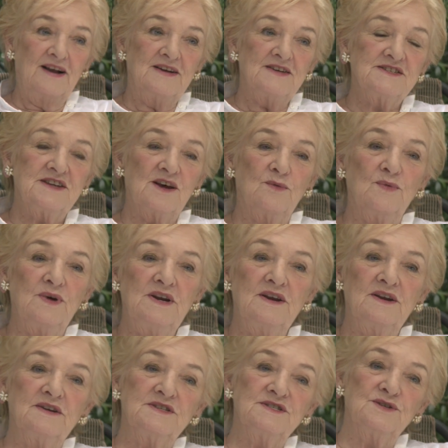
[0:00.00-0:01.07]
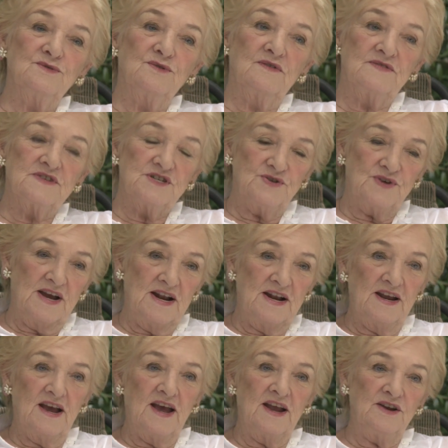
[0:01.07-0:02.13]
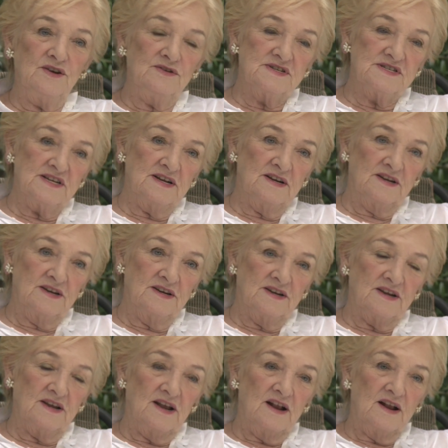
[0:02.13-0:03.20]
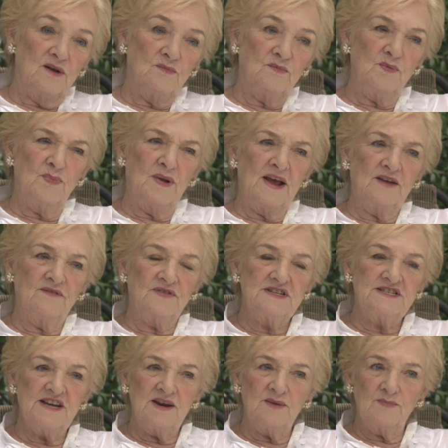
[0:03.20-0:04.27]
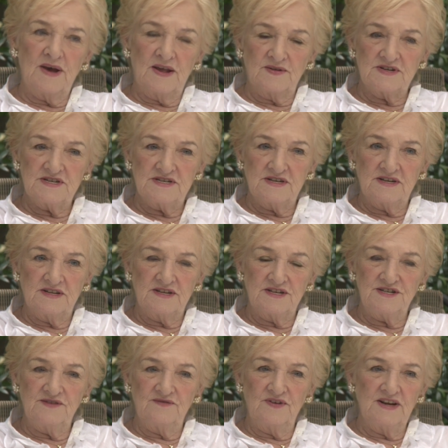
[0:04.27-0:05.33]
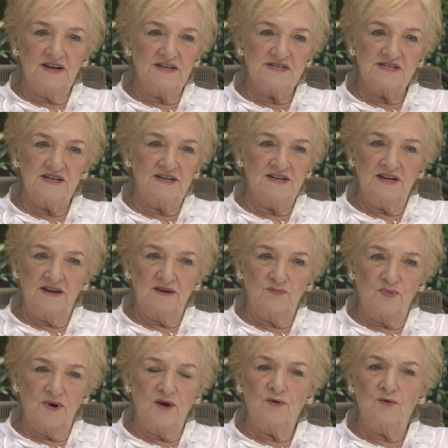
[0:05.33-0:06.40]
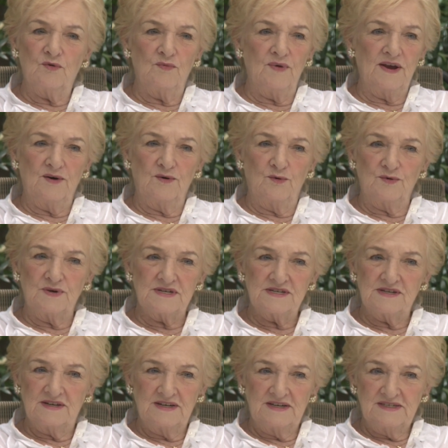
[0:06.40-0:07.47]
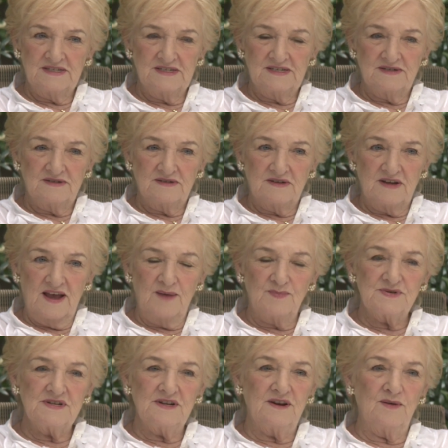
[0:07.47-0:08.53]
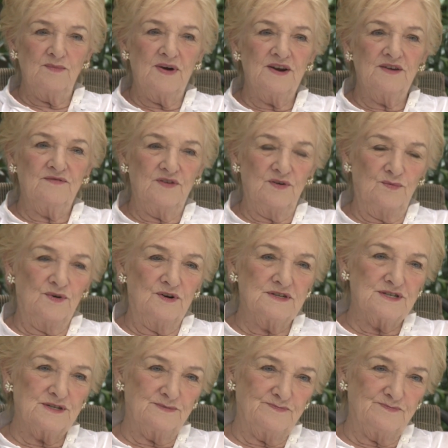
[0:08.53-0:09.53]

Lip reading: So we did a tour of Australia and New Zealand. We played for 10 months at the Tivoli in Sydney, broke all records. Absolutely wonderful it was.